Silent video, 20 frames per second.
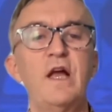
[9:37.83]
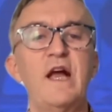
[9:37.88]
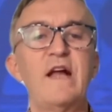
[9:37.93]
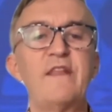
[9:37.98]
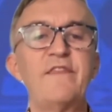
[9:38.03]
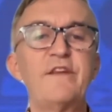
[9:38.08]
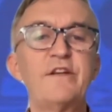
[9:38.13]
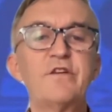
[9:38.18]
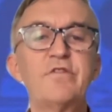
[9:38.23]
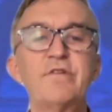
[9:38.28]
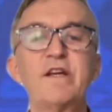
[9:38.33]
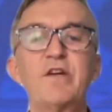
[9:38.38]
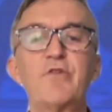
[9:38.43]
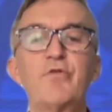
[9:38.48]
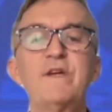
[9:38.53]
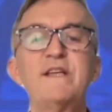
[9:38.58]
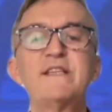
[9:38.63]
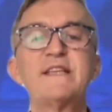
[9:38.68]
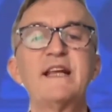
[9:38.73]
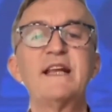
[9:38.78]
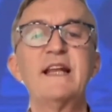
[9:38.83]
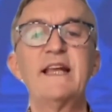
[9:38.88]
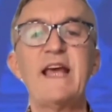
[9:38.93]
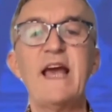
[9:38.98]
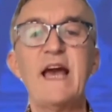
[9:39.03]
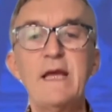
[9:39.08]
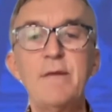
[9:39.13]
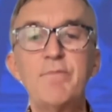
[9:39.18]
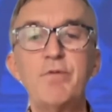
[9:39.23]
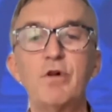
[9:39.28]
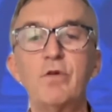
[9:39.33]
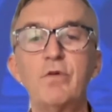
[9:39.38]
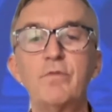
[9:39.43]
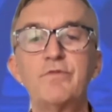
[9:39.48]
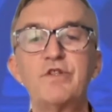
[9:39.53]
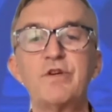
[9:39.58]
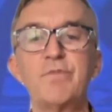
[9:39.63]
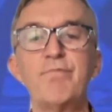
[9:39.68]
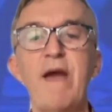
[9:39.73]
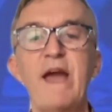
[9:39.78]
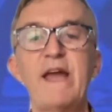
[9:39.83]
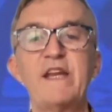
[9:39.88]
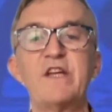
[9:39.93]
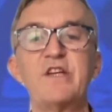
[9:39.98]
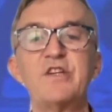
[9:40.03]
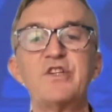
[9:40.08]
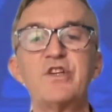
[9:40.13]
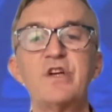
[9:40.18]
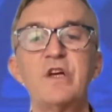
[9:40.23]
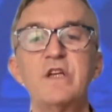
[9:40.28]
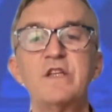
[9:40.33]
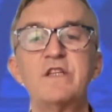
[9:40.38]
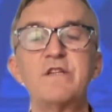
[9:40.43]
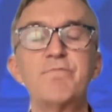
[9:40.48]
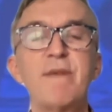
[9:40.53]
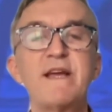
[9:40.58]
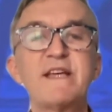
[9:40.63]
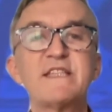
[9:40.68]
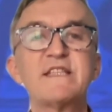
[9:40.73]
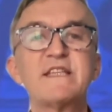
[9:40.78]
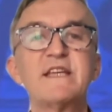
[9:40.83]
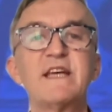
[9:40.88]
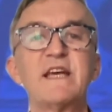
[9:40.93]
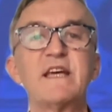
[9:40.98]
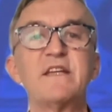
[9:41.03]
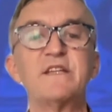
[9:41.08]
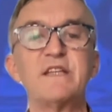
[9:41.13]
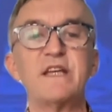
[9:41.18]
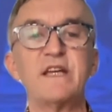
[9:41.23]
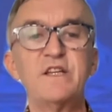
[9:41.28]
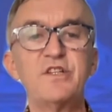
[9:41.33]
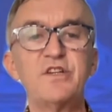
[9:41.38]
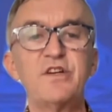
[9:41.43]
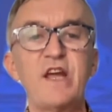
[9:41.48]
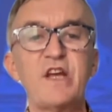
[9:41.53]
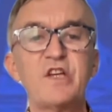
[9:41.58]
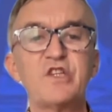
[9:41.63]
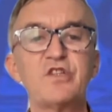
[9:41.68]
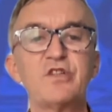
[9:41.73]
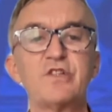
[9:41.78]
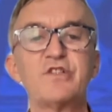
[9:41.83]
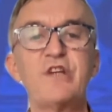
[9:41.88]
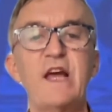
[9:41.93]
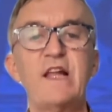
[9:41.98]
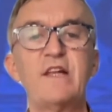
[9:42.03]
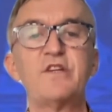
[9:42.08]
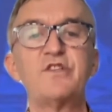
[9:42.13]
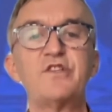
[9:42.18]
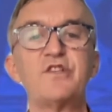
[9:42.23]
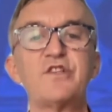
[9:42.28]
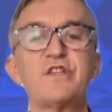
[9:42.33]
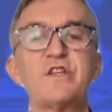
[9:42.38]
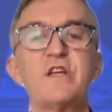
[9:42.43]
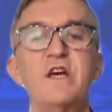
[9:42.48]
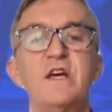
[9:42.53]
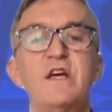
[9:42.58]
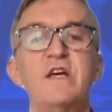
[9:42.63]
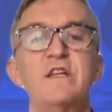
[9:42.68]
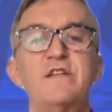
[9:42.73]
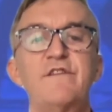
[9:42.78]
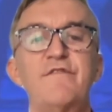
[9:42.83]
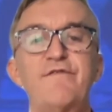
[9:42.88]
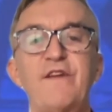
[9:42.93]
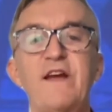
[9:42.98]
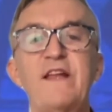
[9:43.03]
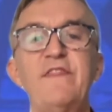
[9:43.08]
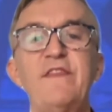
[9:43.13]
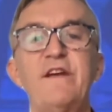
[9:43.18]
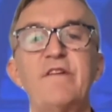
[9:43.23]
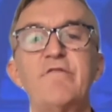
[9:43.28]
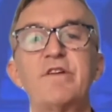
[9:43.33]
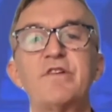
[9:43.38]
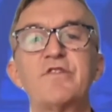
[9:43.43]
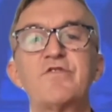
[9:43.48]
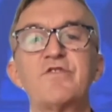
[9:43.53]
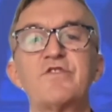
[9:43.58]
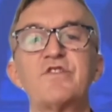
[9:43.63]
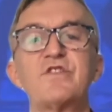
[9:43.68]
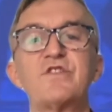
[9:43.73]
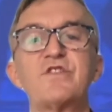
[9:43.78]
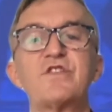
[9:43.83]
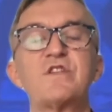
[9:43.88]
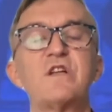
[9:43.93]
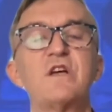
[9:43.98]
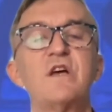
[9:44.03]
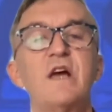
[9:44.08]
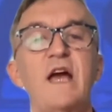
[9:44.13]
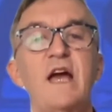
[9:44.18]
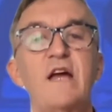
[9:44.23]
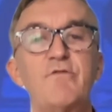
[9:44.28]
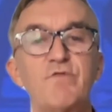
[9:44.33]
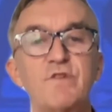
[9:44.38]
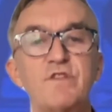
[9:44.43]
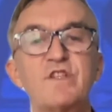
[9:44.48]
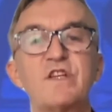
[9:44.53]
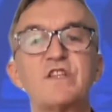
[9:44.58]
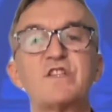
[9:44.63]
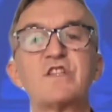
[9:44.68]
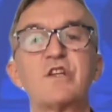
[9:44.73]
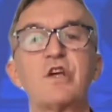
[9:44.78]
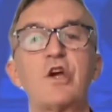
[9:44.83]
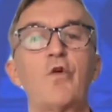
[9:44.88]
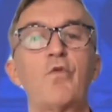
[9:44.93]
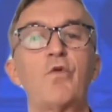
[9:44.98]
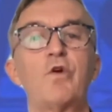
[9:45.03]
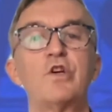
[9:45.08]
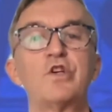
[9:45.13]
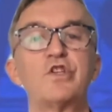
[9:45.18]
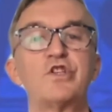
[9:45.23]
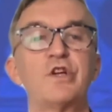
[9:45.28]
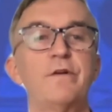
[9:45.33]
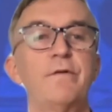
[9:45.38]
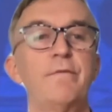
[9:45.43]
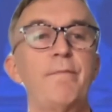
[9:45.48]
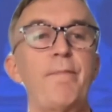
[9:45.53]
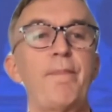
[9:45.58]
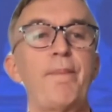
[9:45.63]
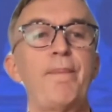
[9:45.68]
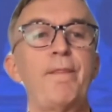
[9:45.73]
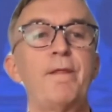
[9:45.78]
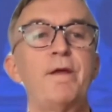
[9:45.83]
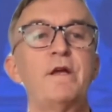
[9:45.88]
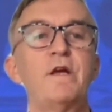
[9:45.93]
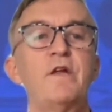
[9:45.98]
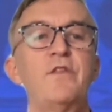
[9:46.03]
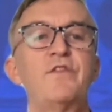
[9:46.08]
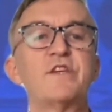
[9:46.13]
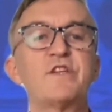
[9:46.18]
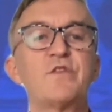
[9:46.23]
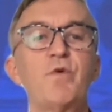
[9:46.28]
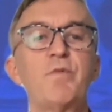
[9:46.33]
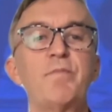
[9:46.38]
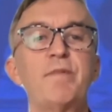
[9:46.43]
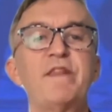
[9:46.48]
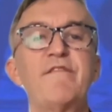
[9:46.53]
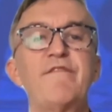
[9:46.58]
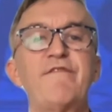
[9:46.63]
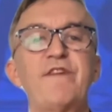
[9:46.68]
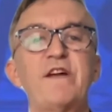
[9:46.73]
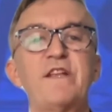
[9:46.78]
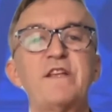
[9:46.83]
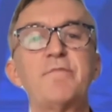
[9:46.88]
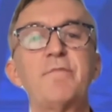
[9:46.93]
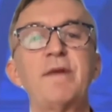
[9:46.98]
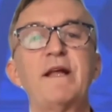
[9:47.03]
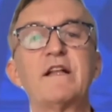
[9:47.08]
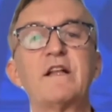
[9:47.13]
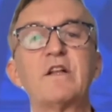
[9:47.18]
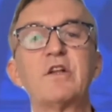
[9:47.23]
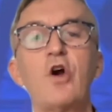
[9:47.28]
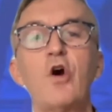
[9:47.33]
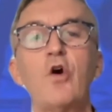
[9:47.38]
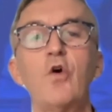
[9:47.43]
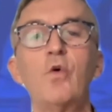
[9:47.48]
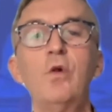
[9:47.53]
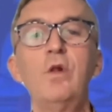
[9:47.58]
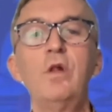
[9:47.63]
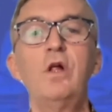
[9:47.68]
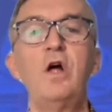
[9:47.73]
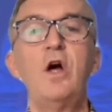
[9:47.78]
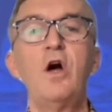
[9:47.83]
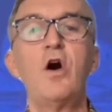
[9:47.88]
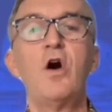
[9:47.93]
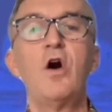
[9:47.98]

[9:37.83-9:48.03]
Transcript: and that are increasingly able to manage domestic and international challenges, defend their interests, and resist coercion. This will be the fundamental goal